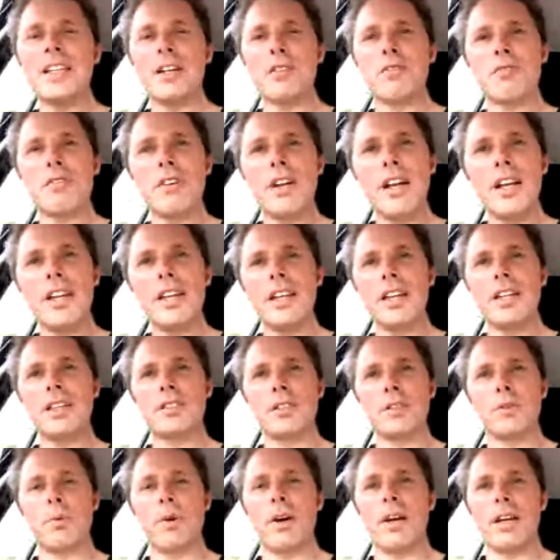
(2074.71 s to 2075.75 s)
e- a really
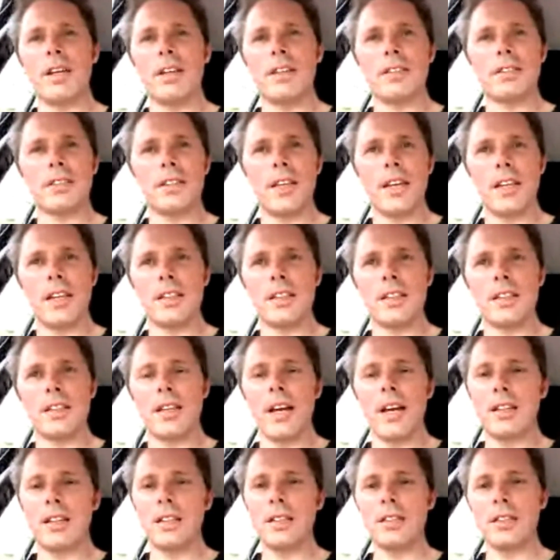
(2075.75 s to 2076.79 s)
easy way to get
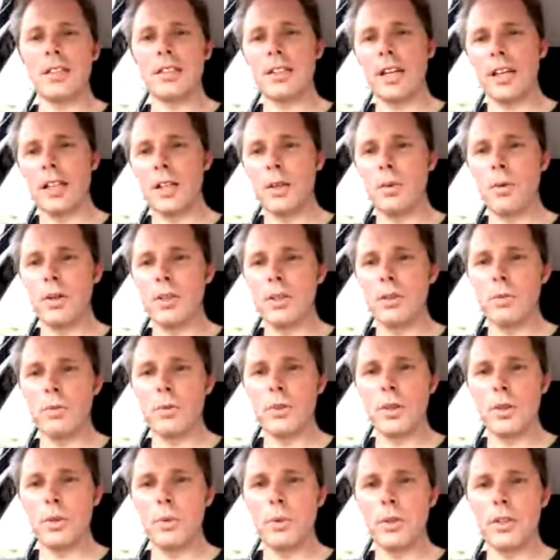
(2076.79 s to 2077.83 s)
started is exactly what
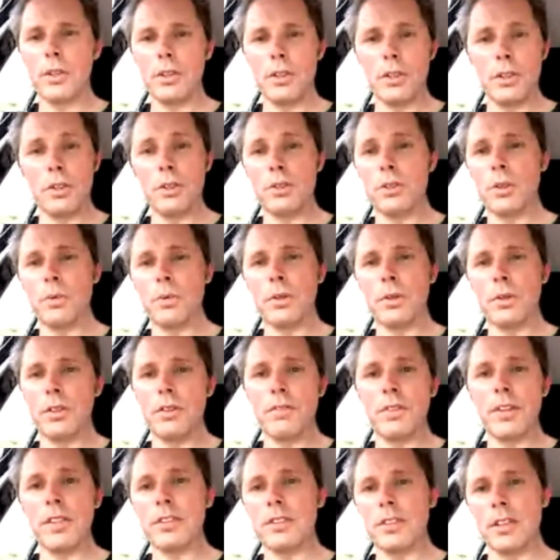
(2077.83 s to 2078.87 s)
you would you do
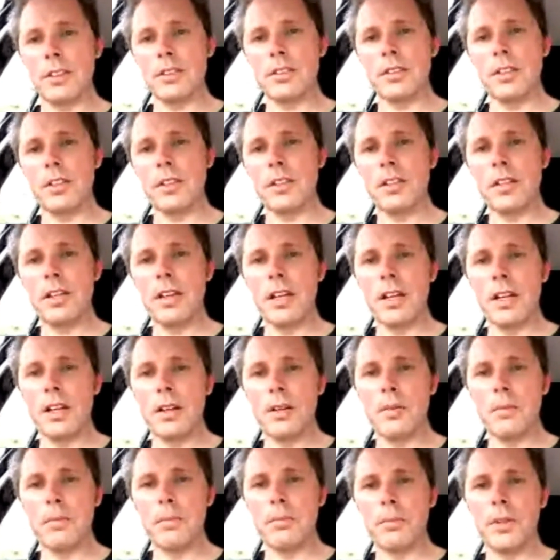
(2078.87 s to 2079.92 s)
with your V60.
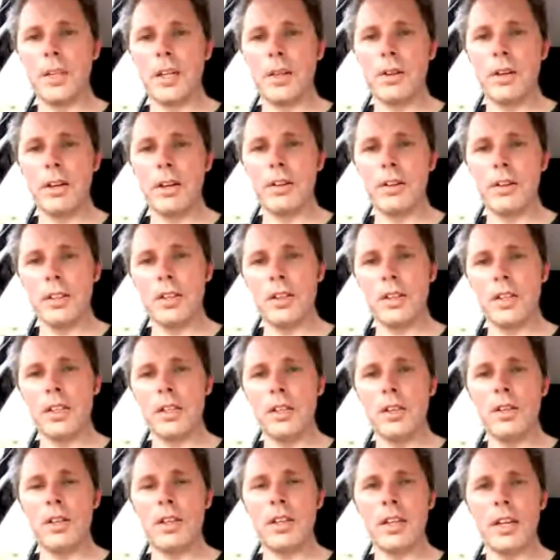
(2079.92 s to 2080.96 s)
Um, yeah. You know, uh, you
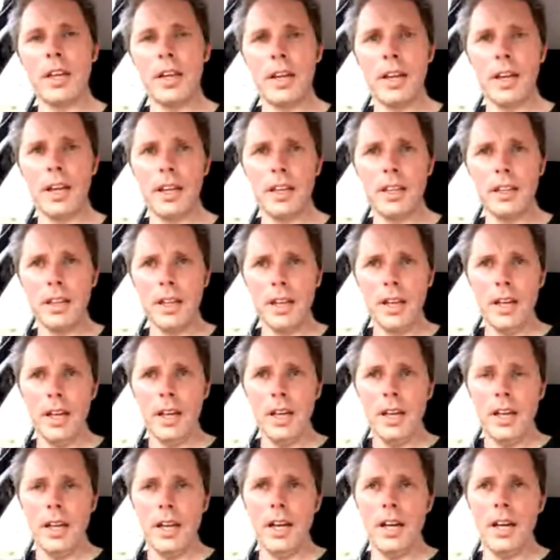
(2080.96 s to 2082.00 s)
can you can get a
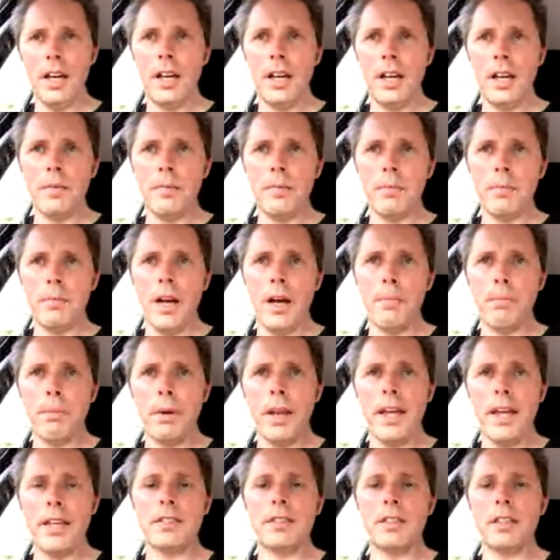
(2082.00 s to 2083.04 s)
um, a
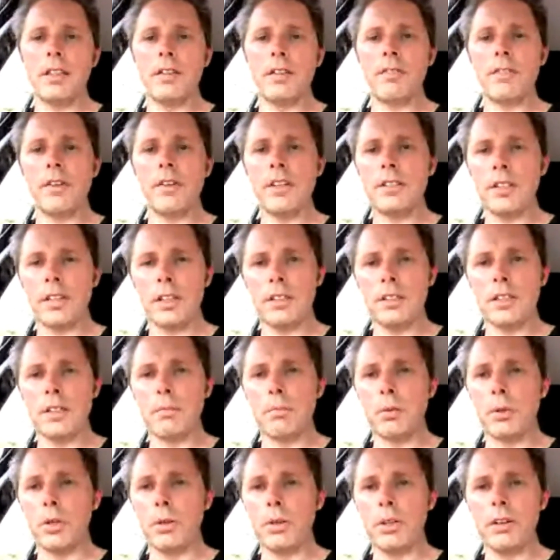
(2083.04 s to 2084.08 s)
plastic
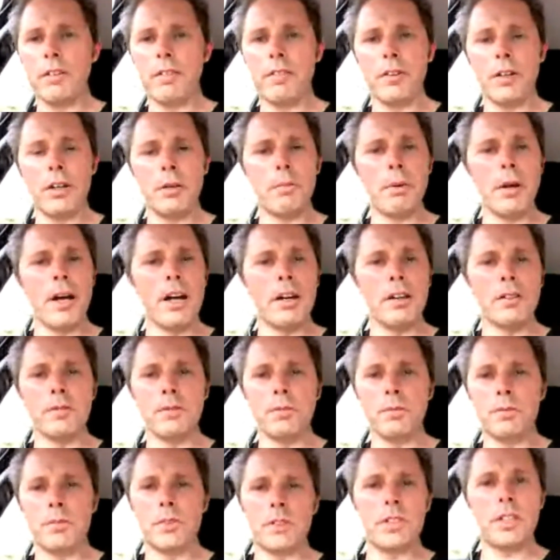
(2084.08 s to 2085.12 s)
V60 brewer for
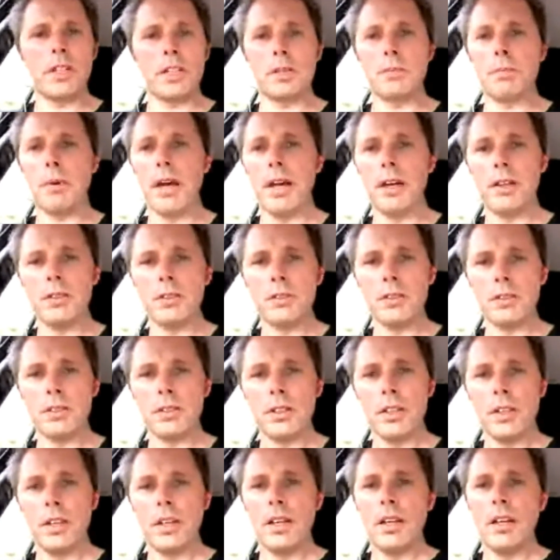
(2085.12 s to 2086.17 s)
about six
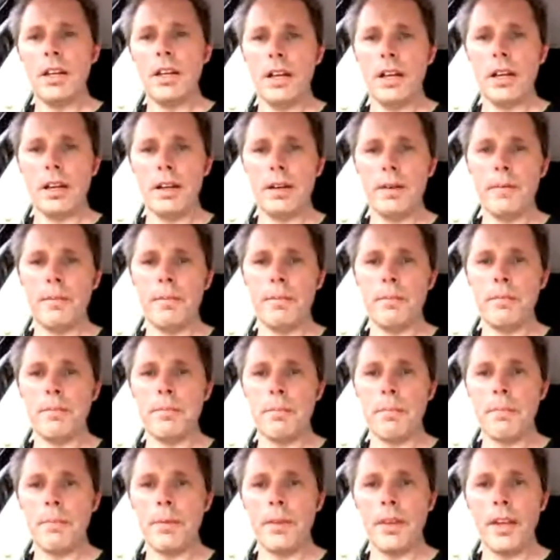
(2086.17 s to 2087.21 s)
pounds. Yeah.
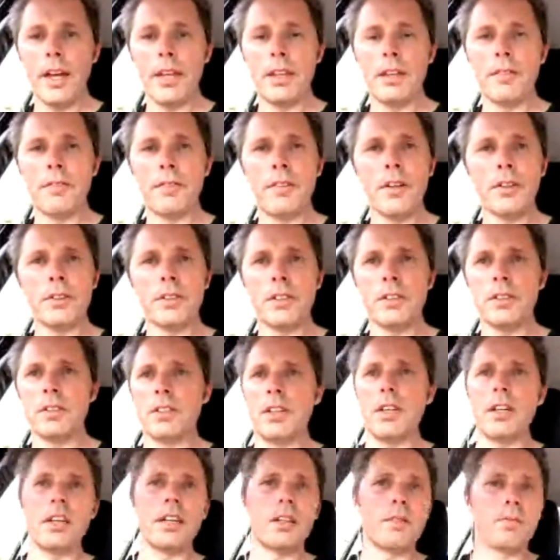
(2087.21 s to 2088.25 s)
Um, and the
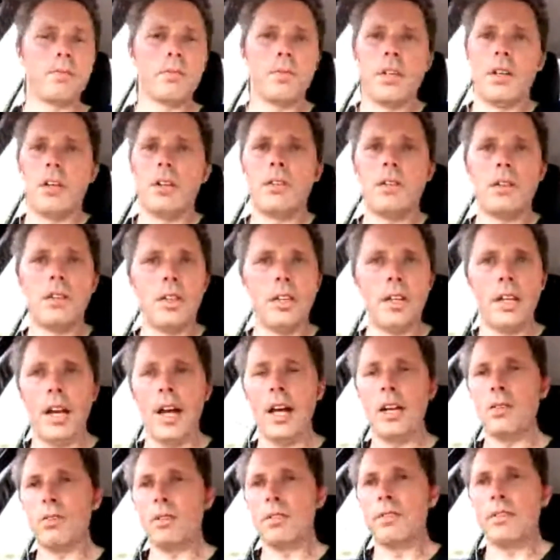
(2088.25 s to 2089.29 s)
filters are, you know, you
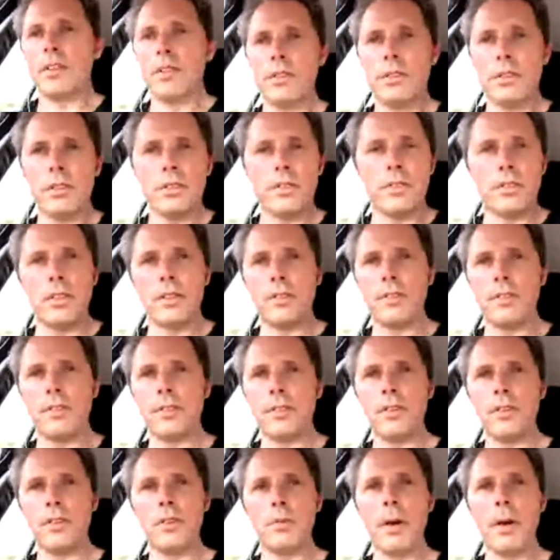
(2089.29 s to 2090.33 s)
get 100 filters for a
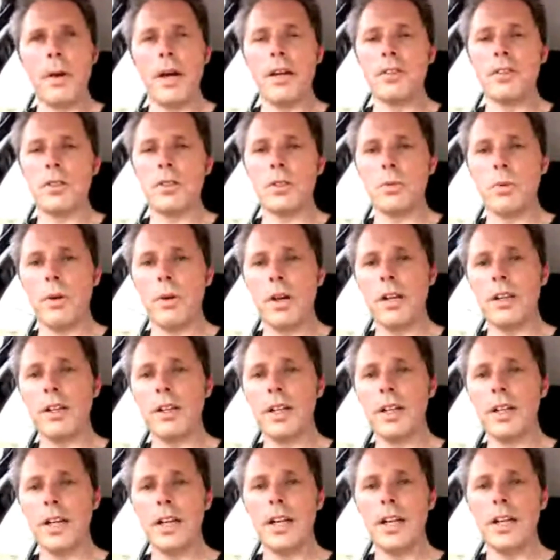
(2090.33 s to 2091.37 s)
few pounds as well.
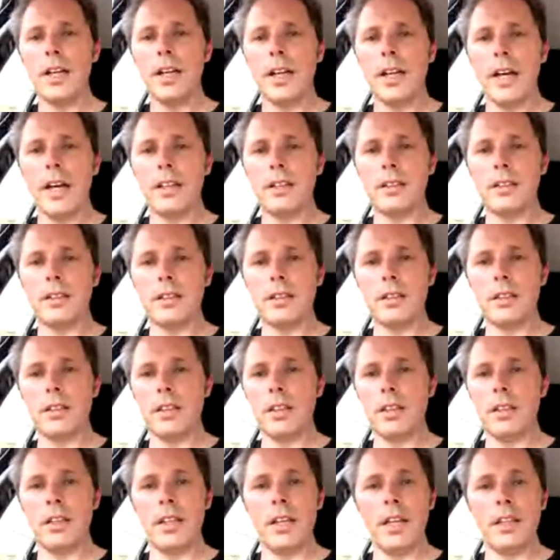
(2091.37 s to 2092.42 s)

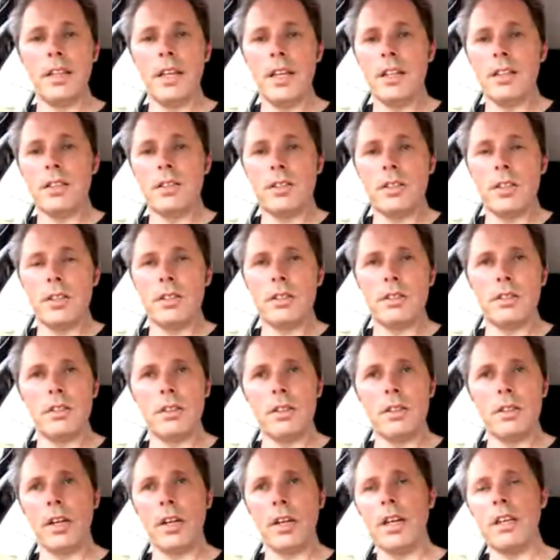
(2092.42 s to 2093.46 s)
And th- then
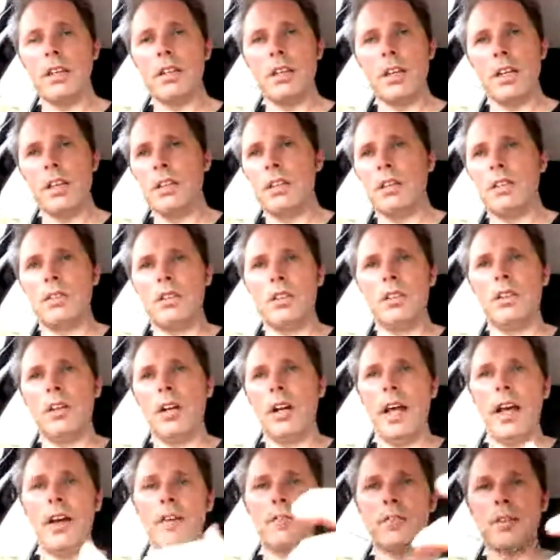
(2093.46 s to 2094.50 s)
it's just, okay,
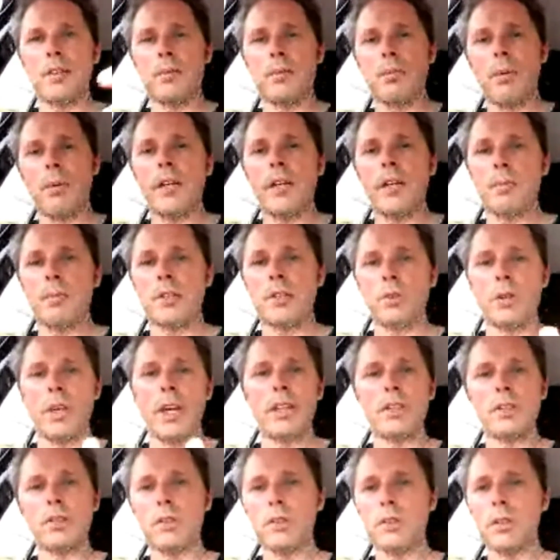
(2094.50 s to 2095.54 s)
and you don't have to buy a
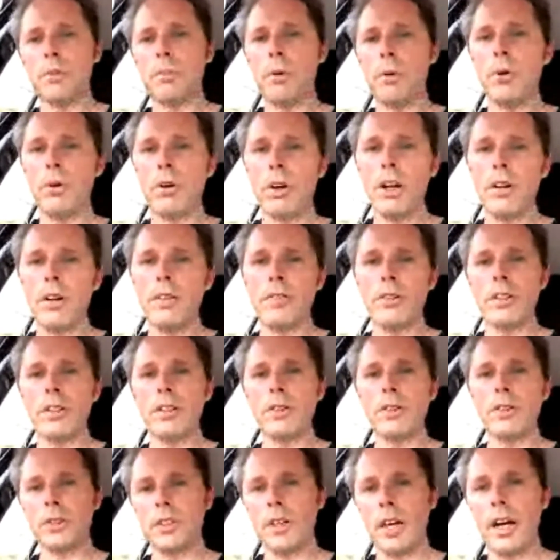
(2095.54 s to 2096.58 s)
special kettle to pour
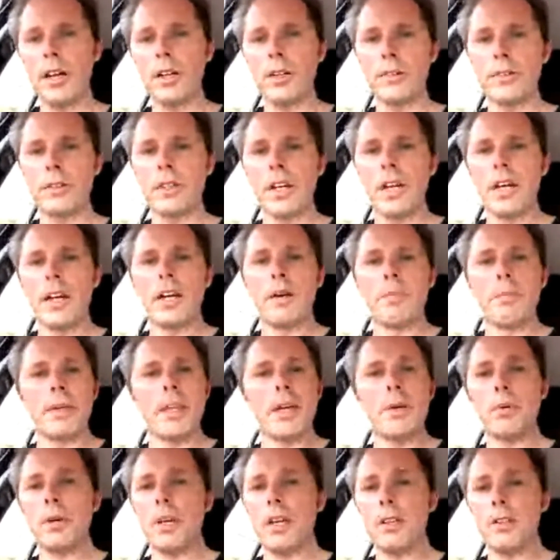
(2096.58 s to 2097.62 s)
over or scales,
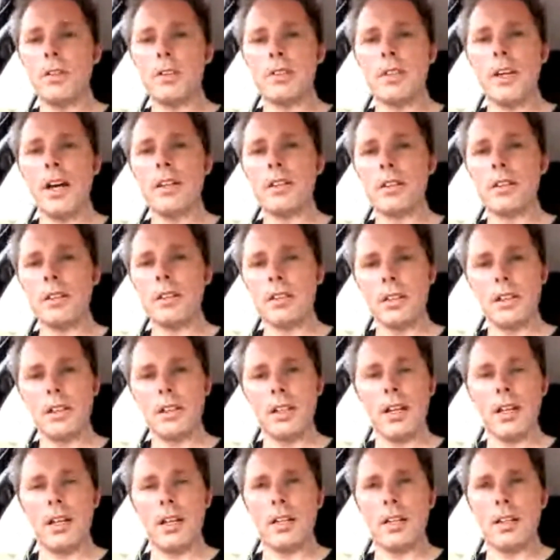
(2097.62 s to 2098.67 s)
but mm. that'll get you started.
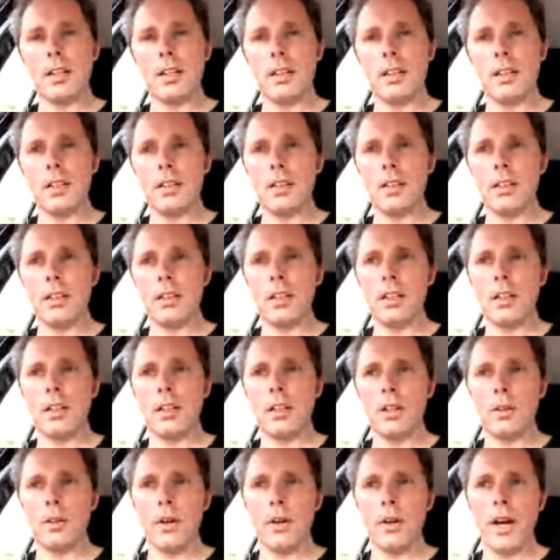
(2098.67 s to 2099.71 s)
At, uh,
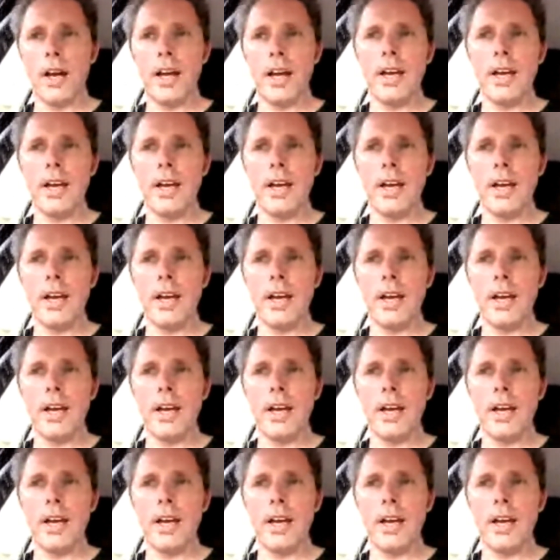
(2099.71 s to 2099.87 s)
you know, a